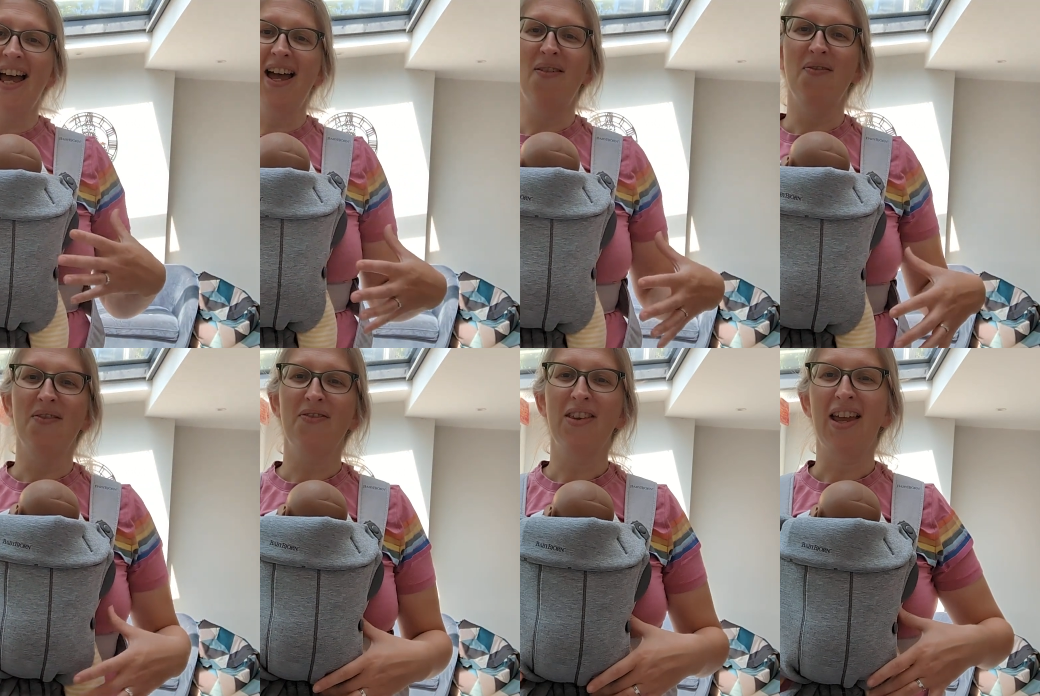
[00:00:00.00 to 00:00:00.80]

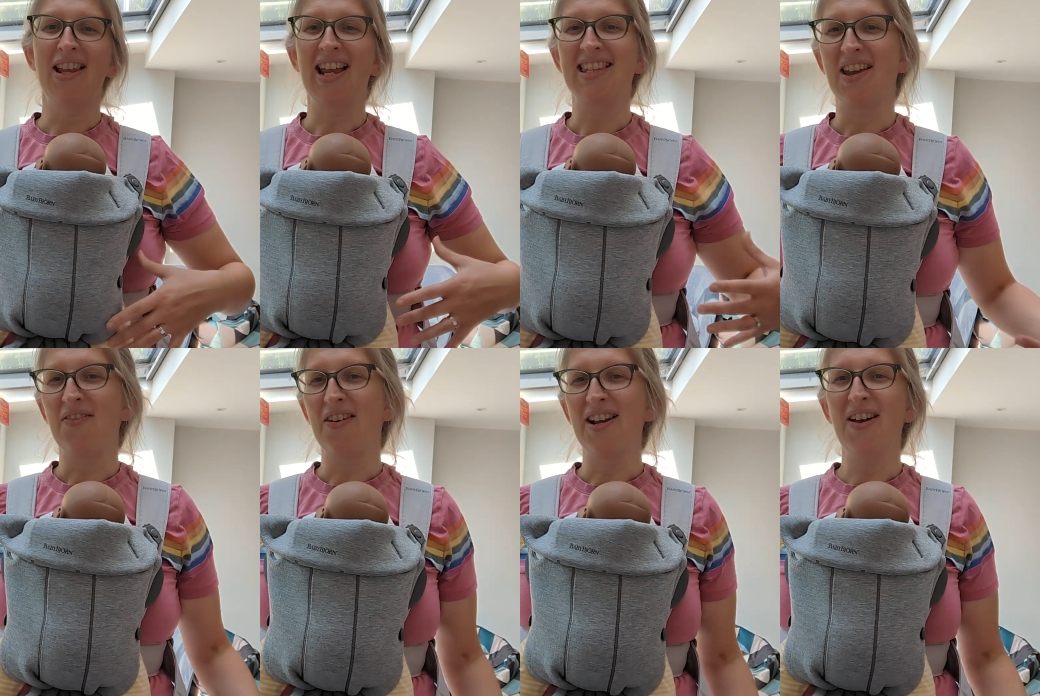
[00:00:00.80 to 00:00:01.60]
Their legs get
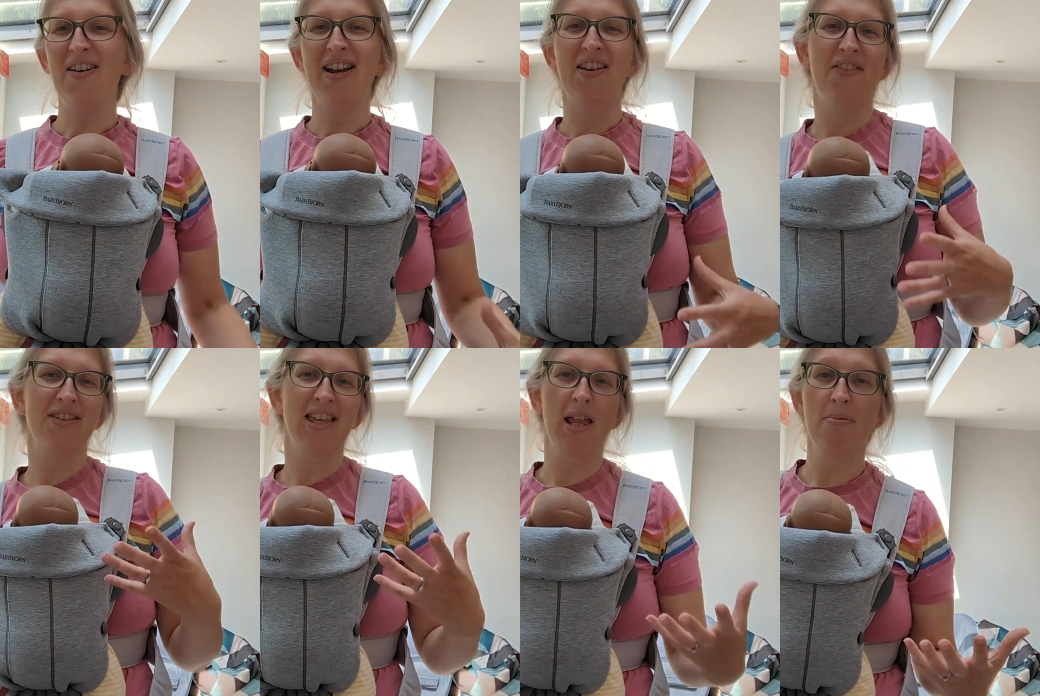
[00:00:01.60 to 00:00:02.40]
very long and it
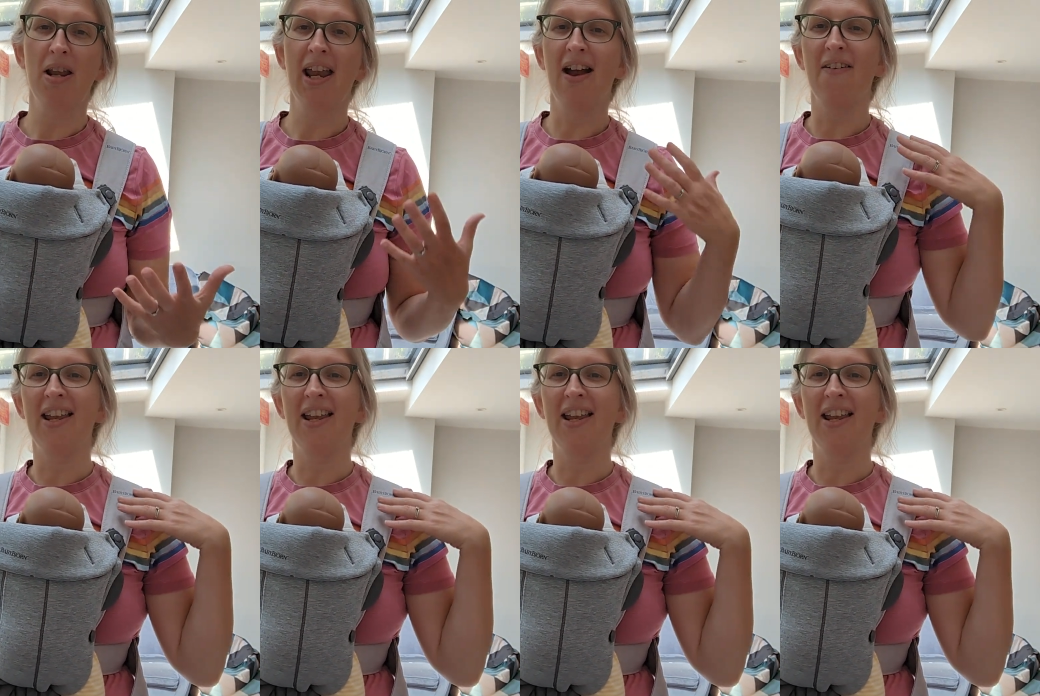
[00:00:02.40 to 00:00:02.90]
feels like they're pulling out,